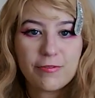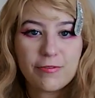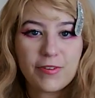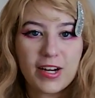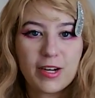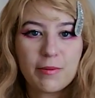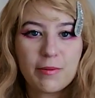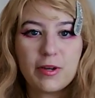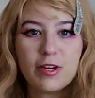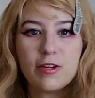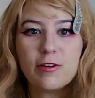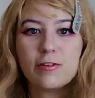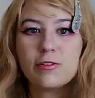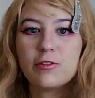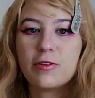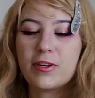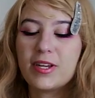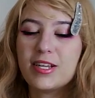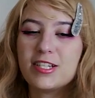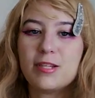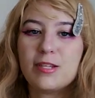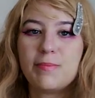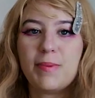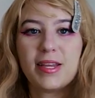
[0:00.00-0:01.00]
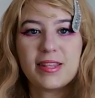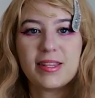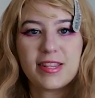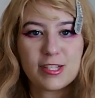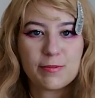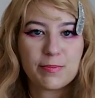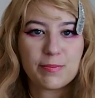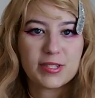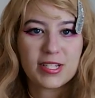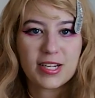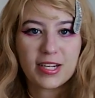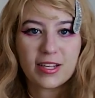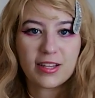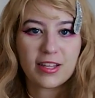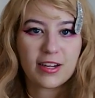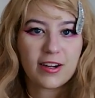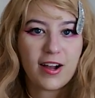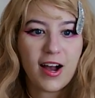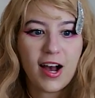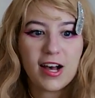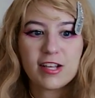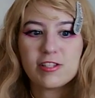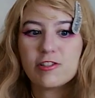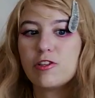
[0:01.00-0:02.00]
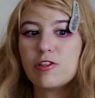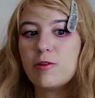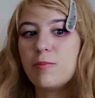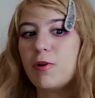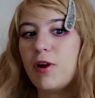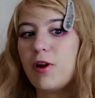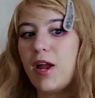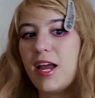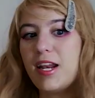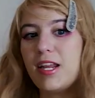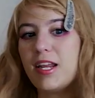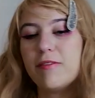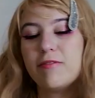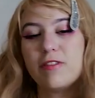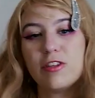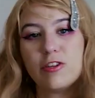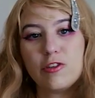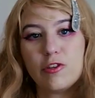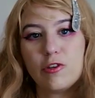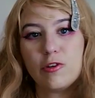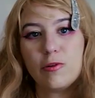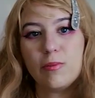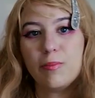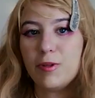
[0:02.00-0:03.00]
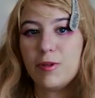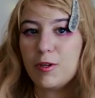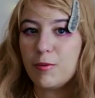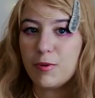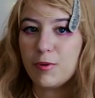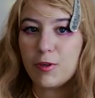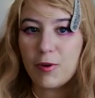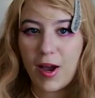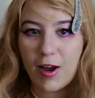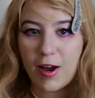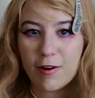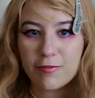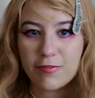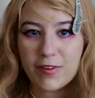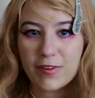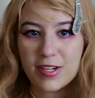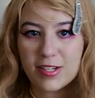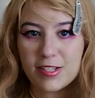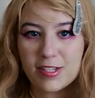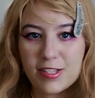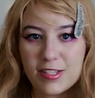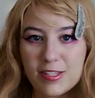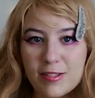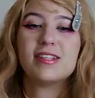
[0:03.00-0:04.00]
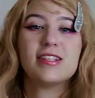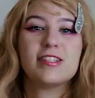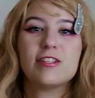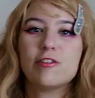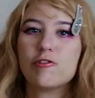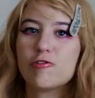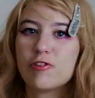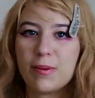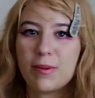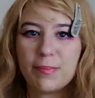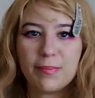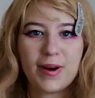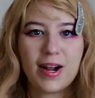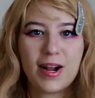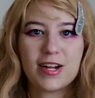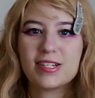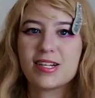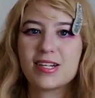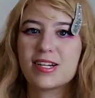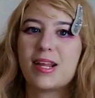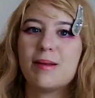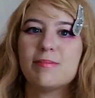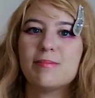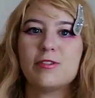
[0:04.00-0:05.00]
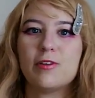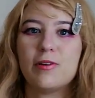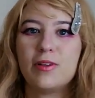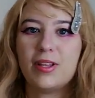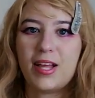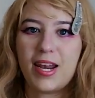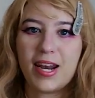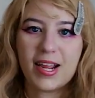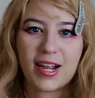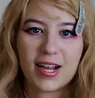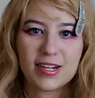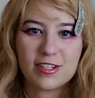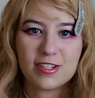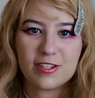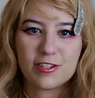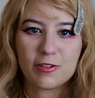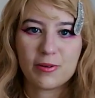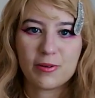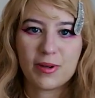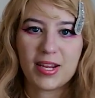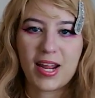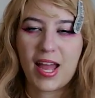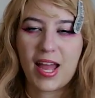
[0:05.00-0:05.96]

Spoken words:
for anyone who's looking to make this particular costume or any of the new Mew Mew outfits. This is a dream project. I'm so glad I got to do it,